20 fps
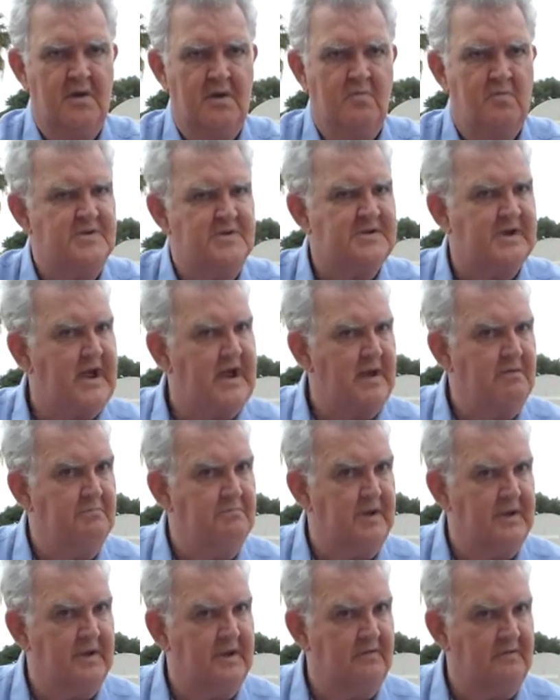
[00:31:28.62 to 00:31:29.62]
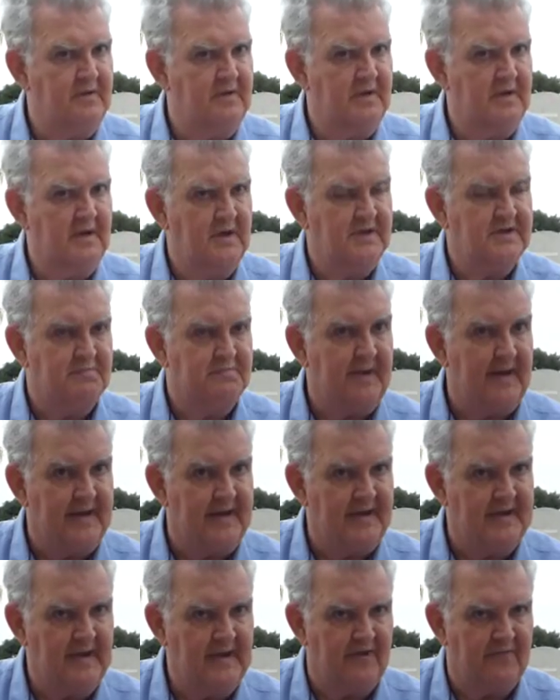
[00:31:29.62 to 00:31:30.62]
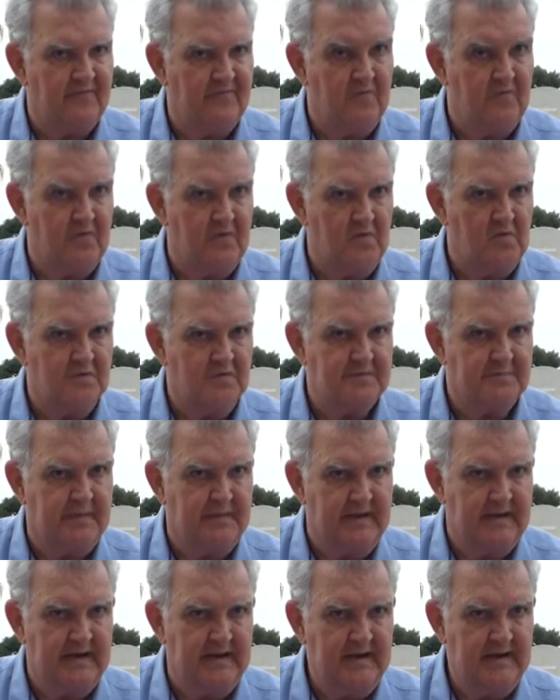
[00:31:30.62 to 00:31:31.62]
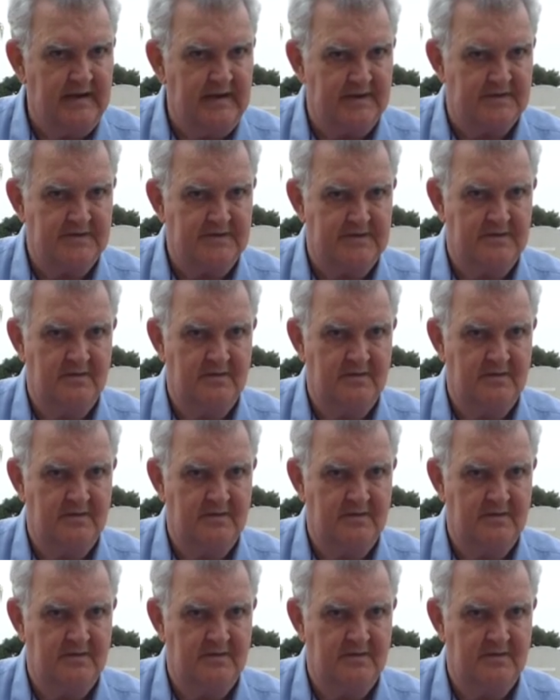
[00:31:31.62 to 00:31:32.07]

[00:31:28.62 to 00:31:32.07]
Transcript: which it's bad enough if we all speak English,